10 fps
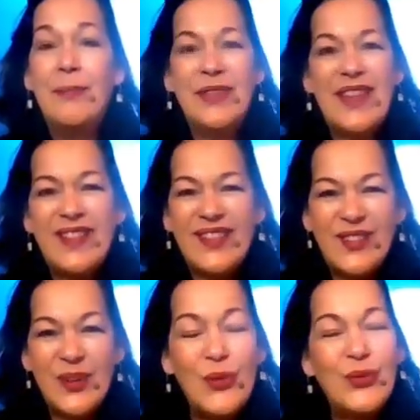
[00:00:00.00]
But that's
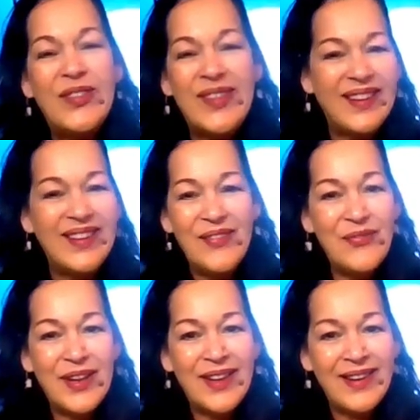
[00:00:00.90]
so
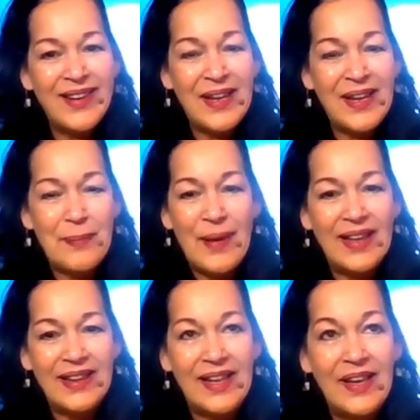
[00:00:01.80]
significant in
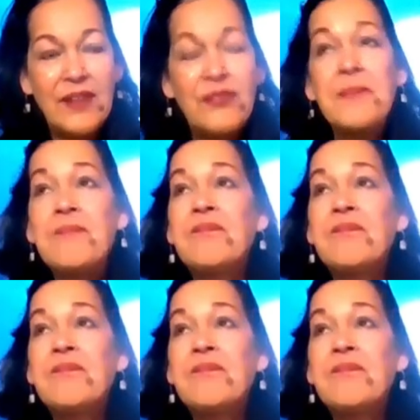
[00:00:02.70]
my life.